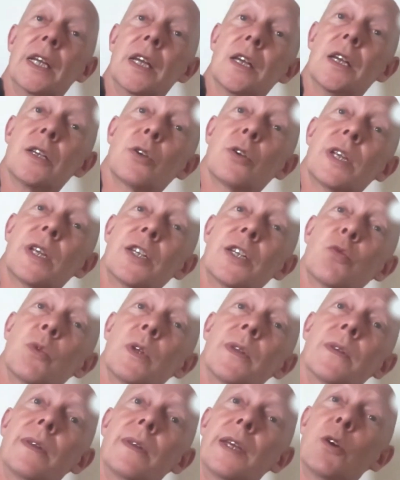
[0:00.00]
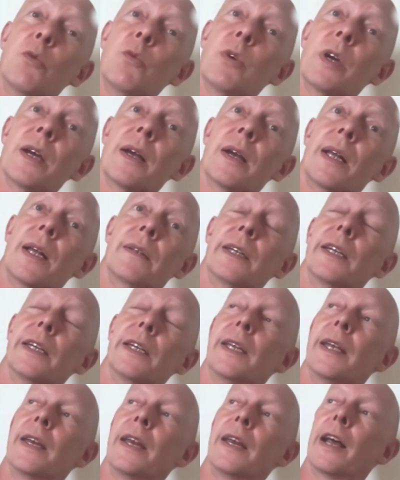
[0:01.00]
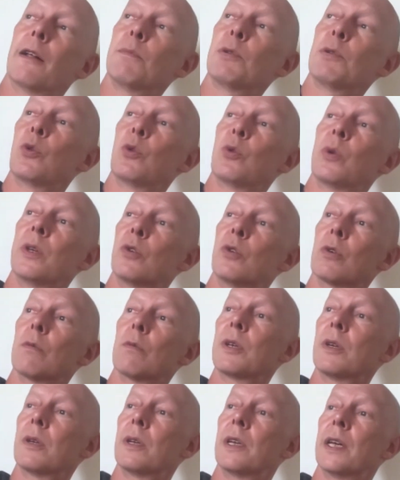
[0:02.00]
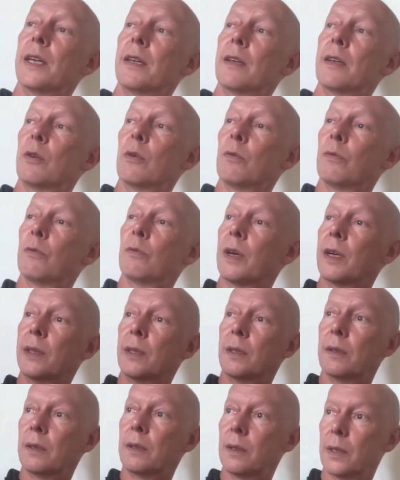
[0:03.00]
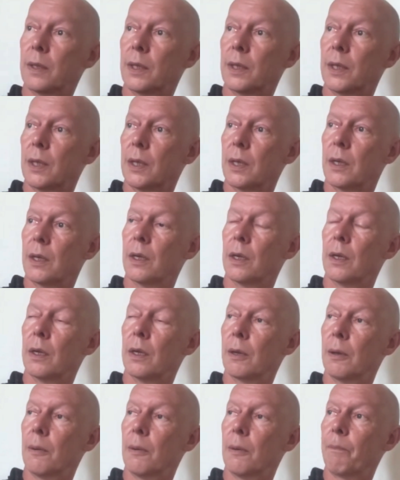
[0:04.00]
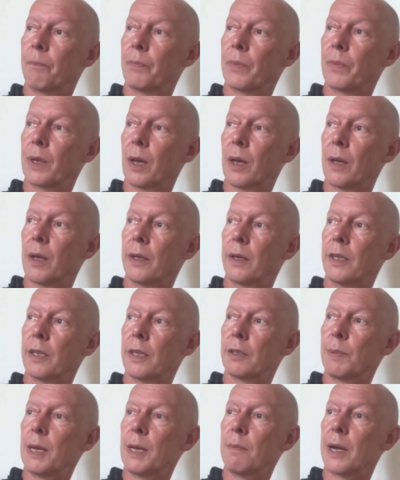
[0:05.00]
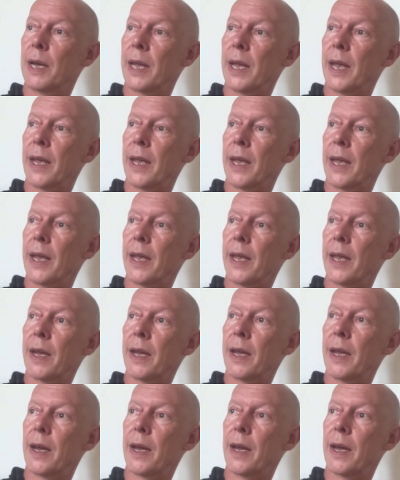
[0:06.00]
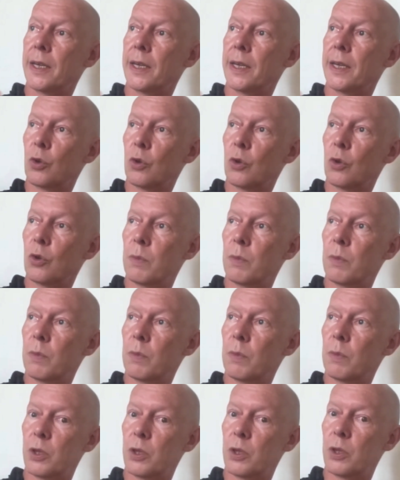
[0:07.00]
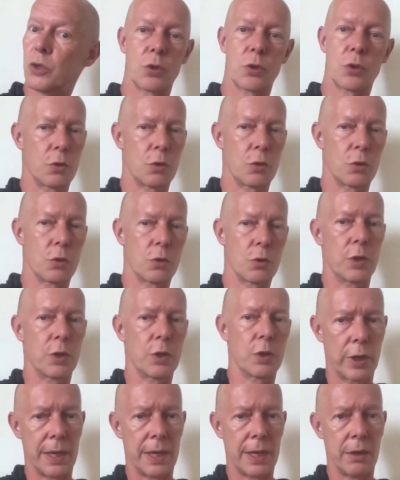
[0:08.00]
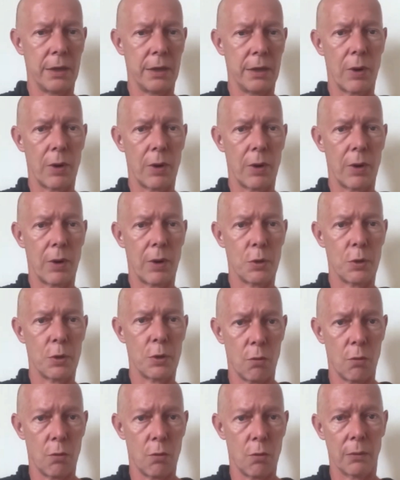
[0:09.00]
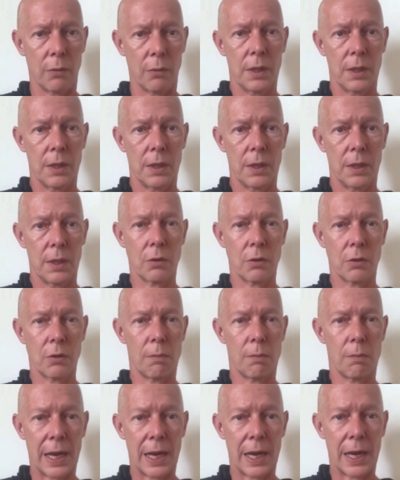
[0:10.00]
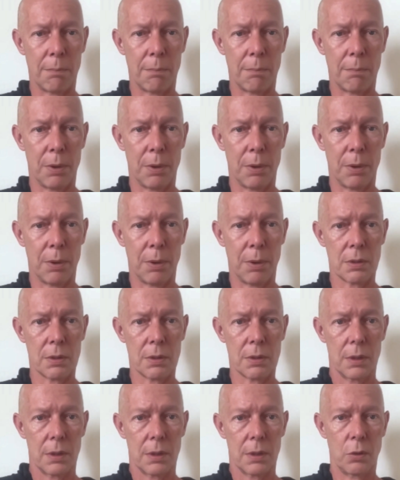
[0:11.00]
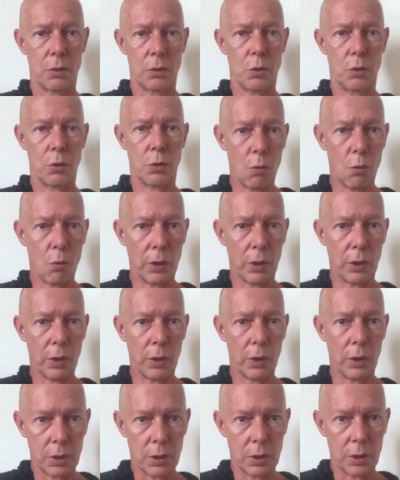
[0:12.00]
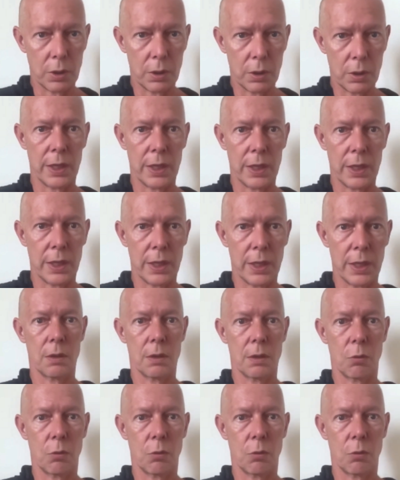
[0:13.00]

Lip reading: So that's one thing where I think it helps you to interpret the data. You find that it is being by AI determined structures which you can wrap your head around. So it's not a black box. You know what it was, what kind of